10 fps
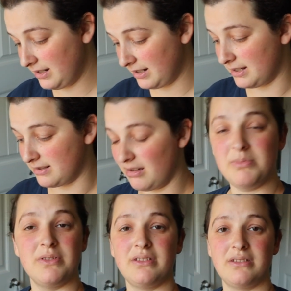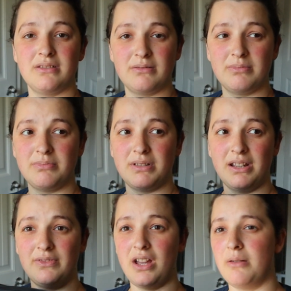is almost,
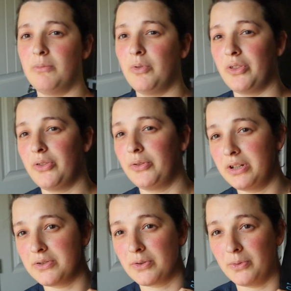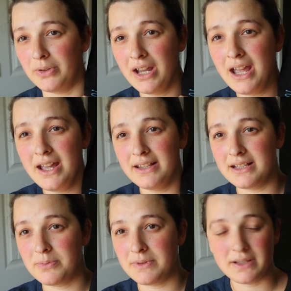if not more than 30 years old.
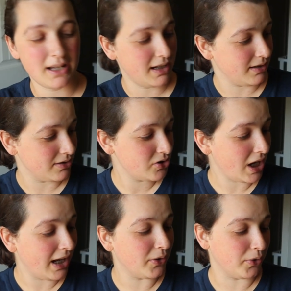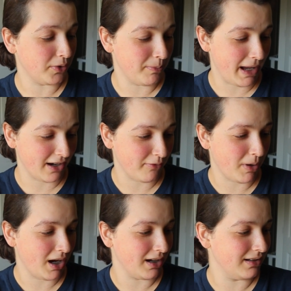This was a childhood bag of
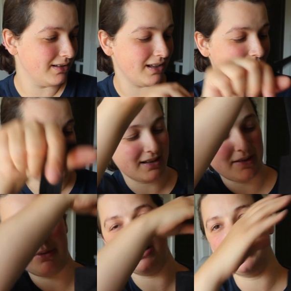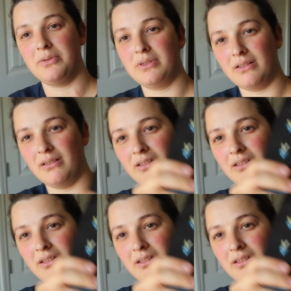mine that has this really cute little